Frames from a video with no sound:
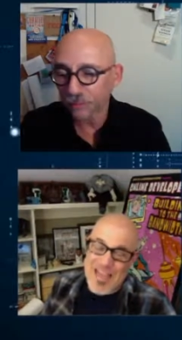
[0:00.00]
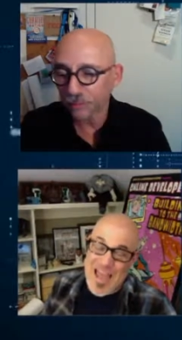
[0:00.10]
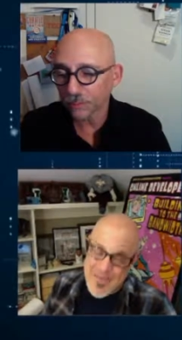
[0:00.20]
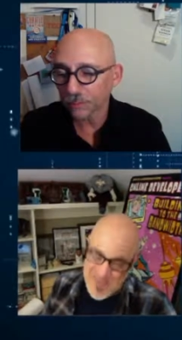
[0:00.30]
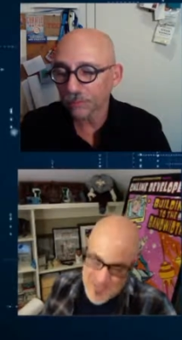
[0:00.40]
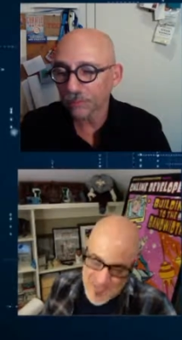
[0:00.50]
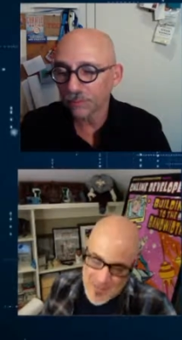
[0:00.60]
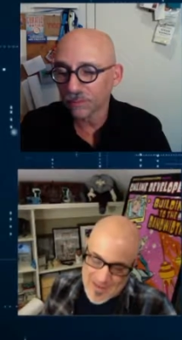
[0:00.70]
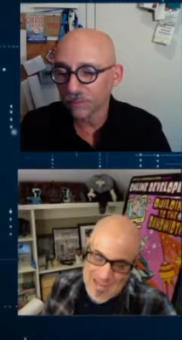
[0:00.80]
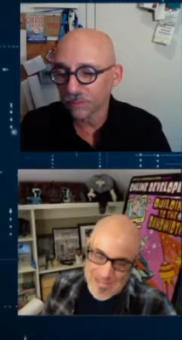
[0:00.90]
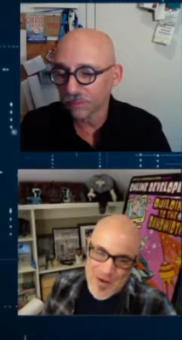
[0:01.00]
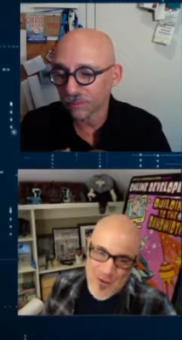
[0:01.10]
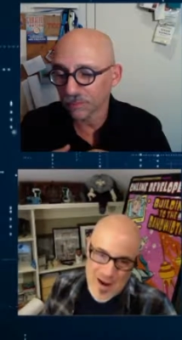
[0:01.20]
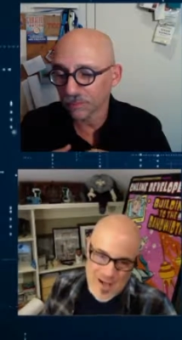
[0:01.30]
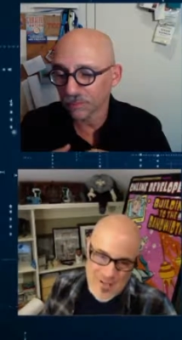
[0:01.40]
Speaker 1: Amazon probably has no
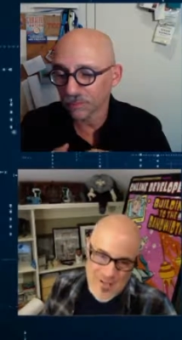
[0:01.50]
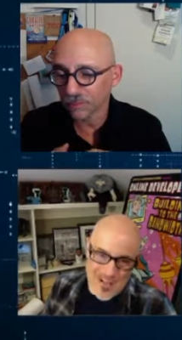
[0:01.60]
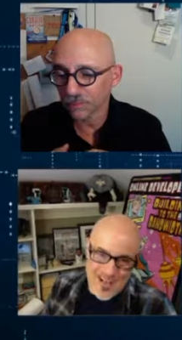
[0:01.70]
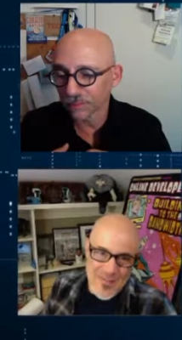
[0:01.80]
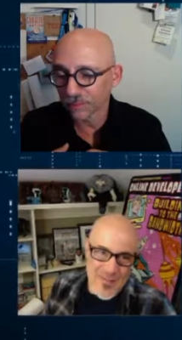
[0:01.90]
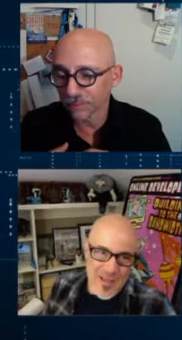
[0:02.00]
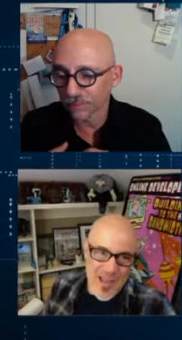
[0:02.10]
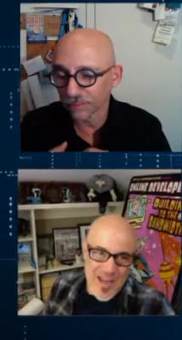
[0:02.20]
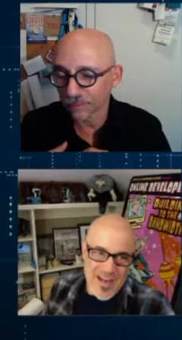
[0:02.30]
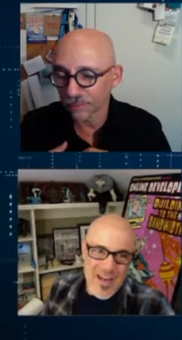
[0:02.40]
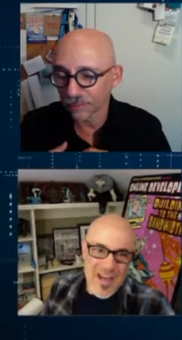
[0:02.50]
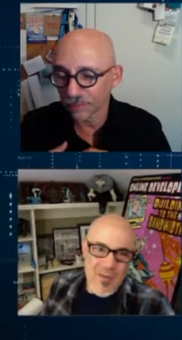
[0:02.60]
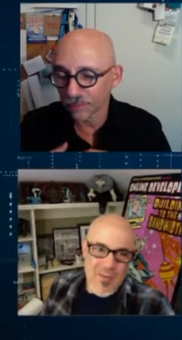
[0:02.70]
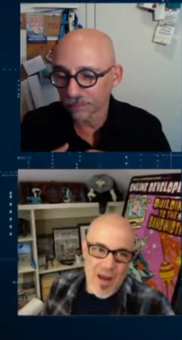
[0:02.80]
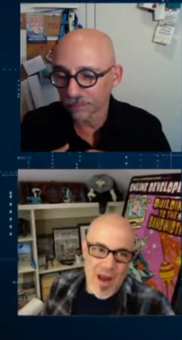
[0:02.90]
right to really complain,
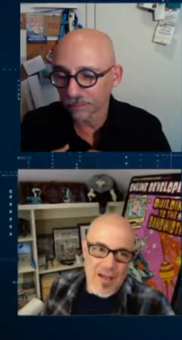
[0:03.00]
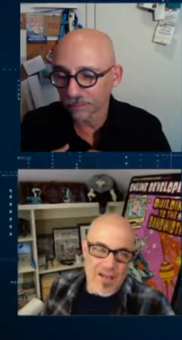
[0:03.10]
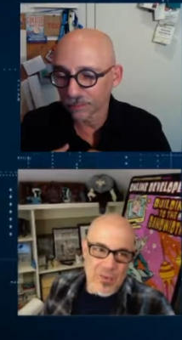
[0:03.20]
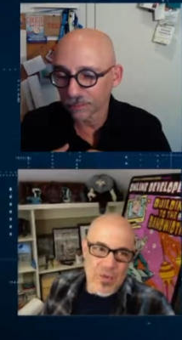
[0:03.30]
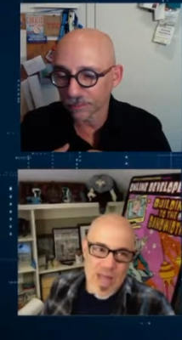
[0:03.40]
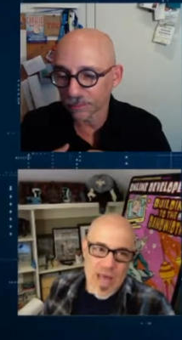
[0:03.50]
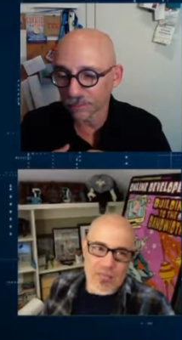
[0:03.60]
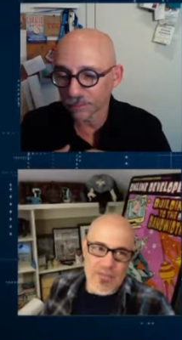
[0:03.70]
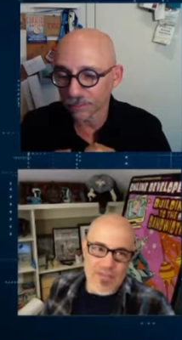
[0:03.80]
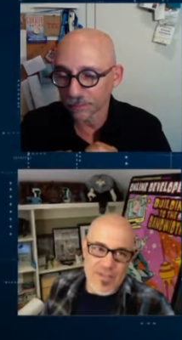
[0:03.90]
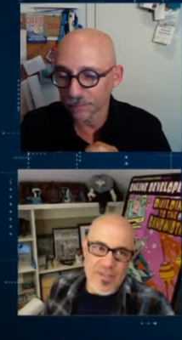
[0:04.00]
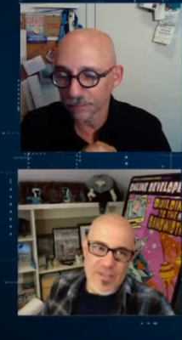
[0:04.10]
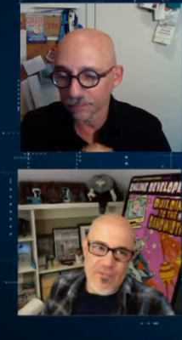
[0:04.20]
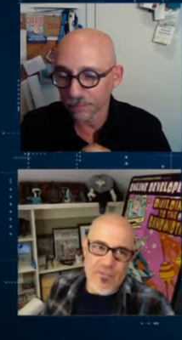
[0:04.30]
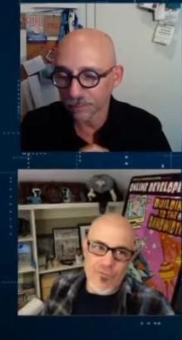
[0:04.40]
but I do get that this is a
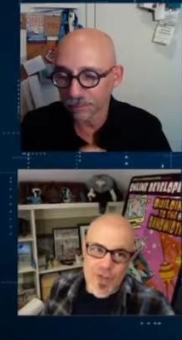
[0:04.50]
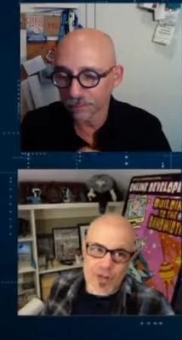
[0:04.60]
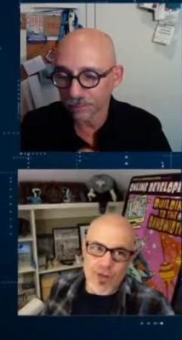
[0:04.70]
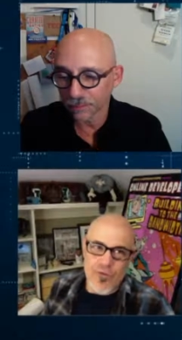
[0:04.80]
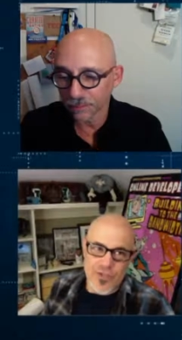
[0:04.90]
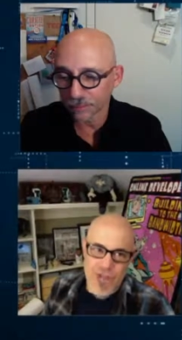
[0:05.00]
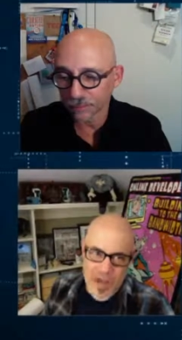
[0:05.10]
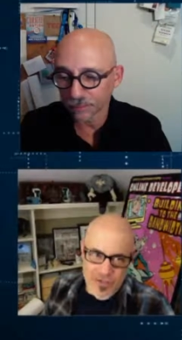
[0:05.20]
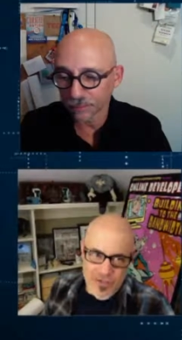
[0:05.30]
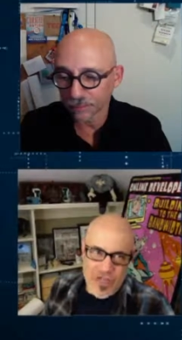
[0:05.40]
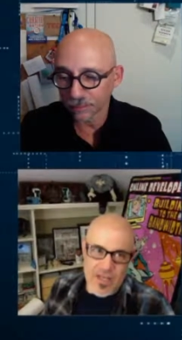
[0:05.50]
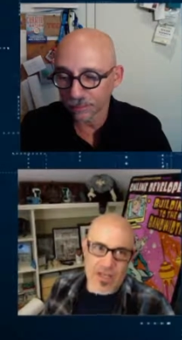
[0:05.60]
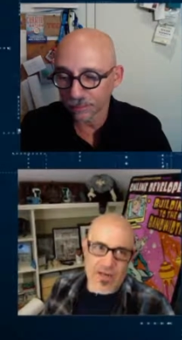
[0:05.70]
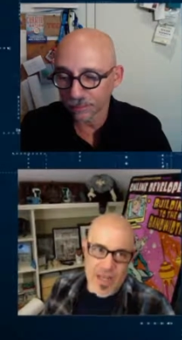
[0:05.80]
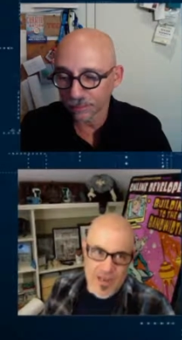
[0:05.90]
real jousting
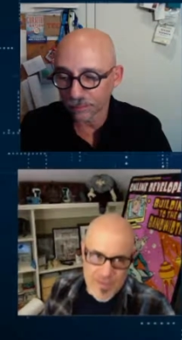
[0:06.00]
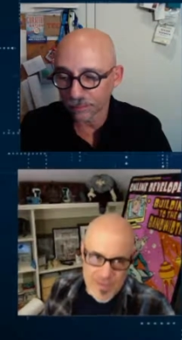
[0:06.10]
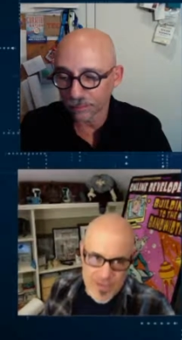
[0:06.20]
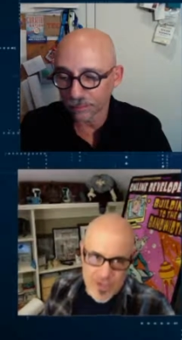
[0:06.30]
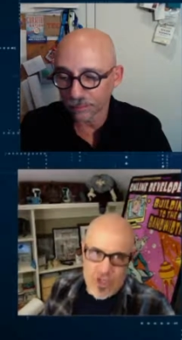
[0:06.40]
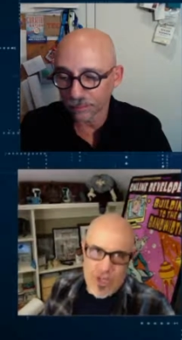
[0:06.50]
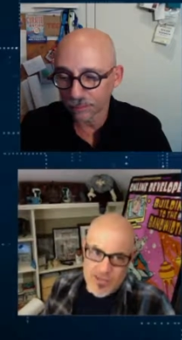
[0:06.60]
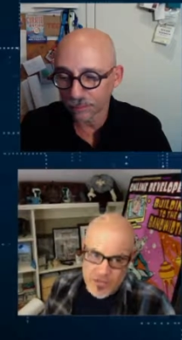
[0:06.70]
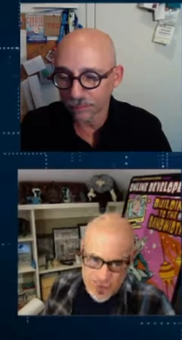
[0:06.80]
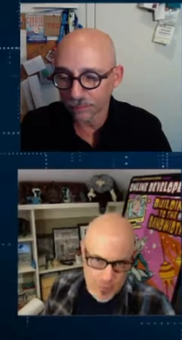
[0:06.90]
and positioning. There's two